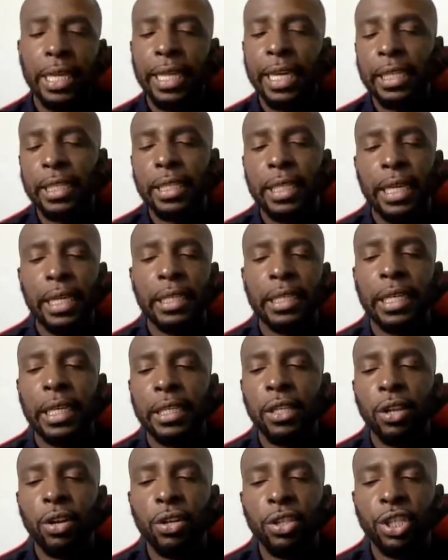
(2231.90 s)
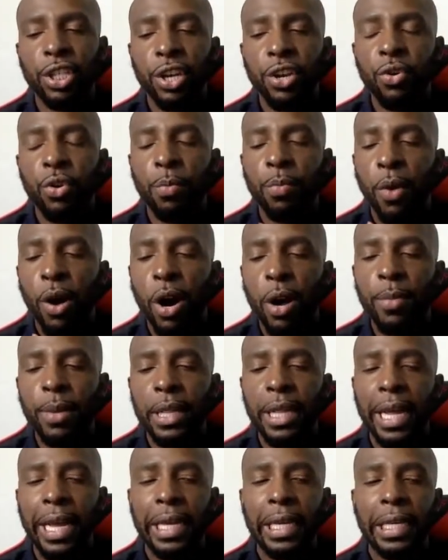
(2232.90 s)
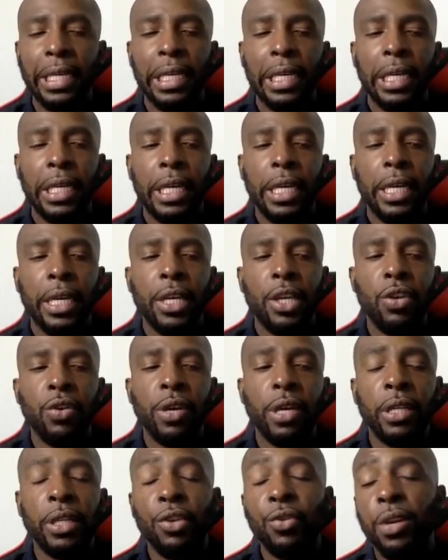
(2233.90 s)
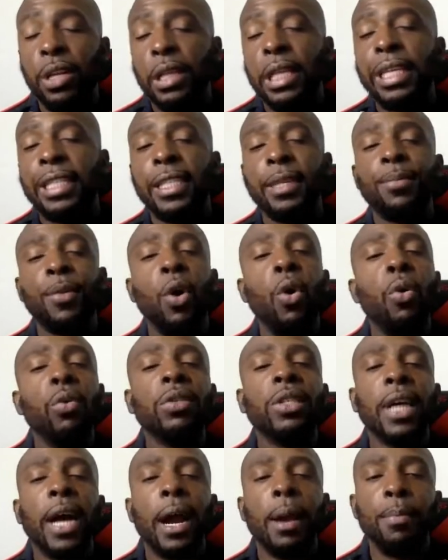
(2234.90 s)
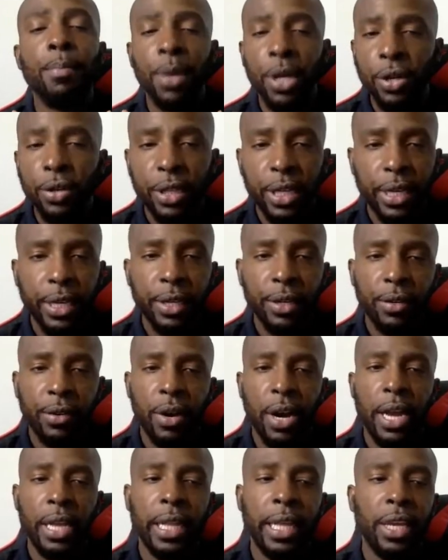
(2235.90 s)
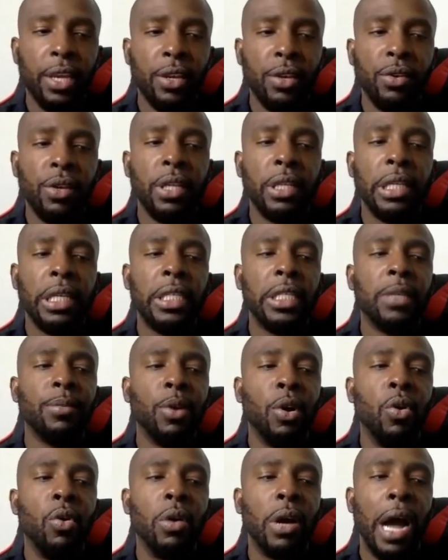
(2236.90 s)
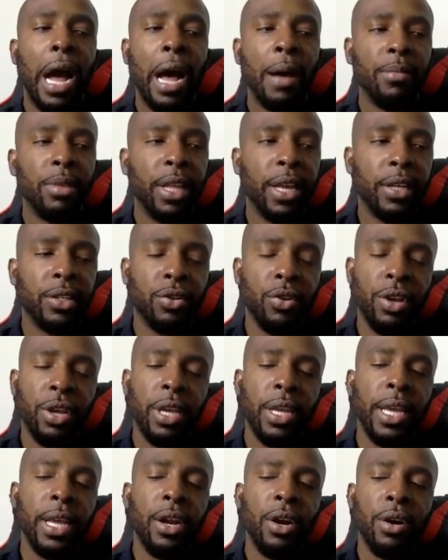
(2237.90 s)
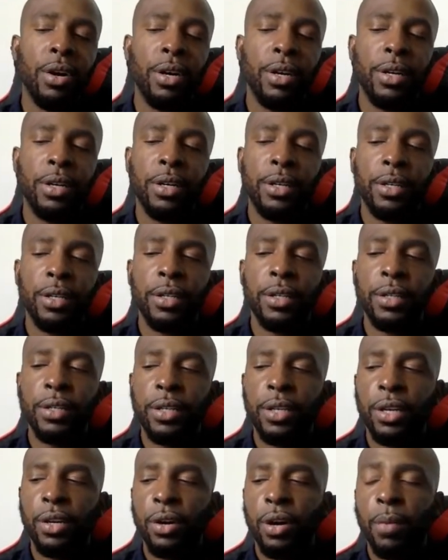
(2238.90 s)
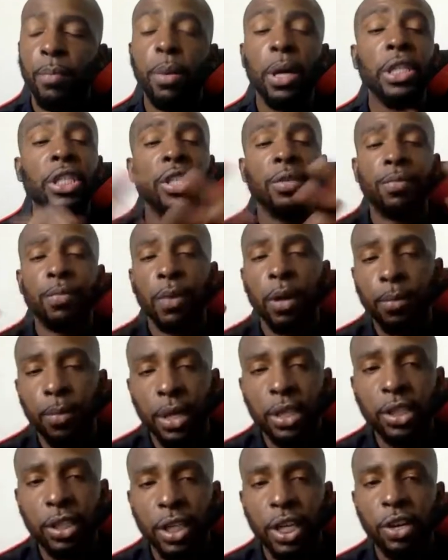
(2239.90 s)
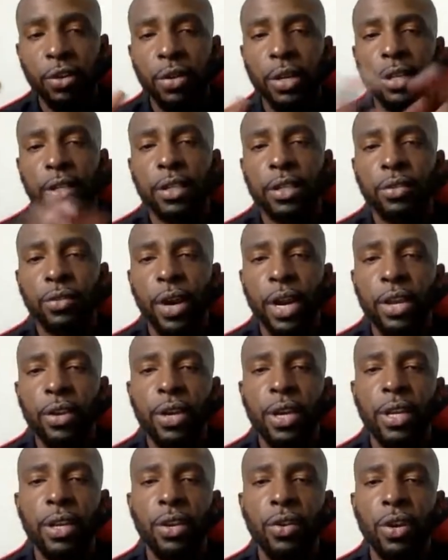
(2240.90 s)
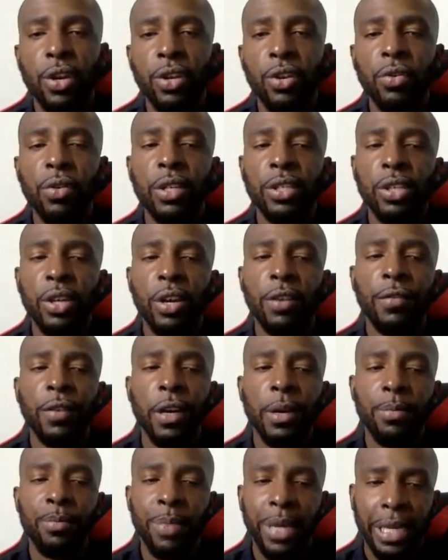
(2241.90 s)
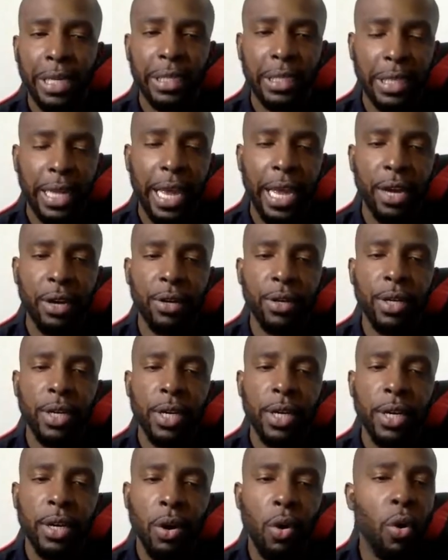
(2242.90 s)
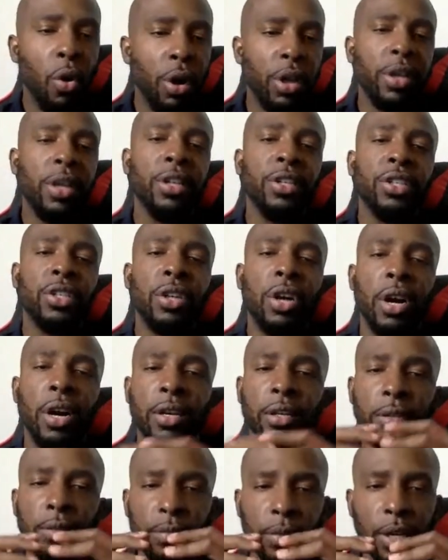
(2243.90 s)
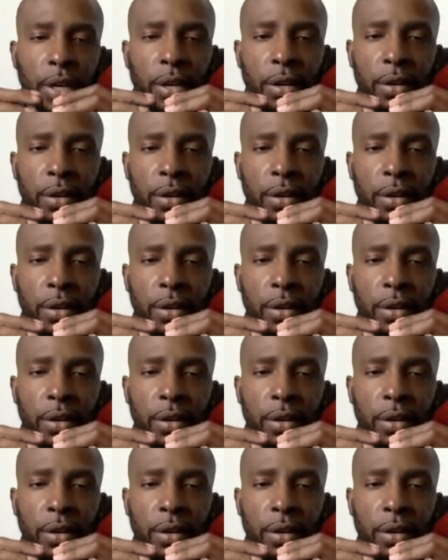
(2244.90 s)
that's launching a new apartment. Like you can lease up a whole entire building, right? Like you can lease up a whole complex, or you can get a bunch of units, right? You can do this on a very big scale, or you can start,